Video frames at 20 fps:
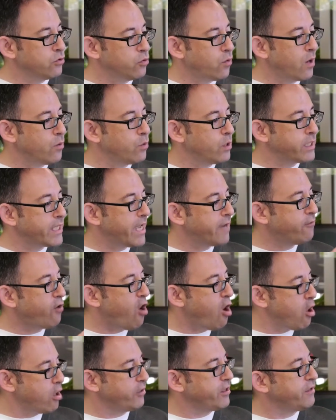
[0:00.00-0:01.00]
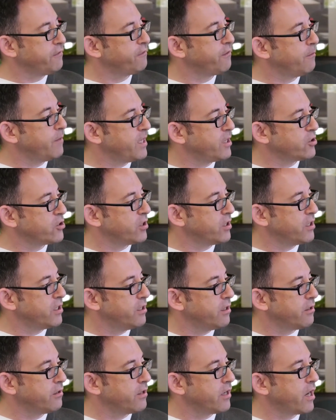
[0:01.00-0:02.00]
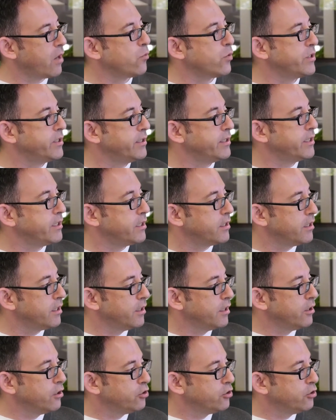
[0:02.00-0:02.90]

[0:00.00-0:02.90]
do I really have all the information here that I would need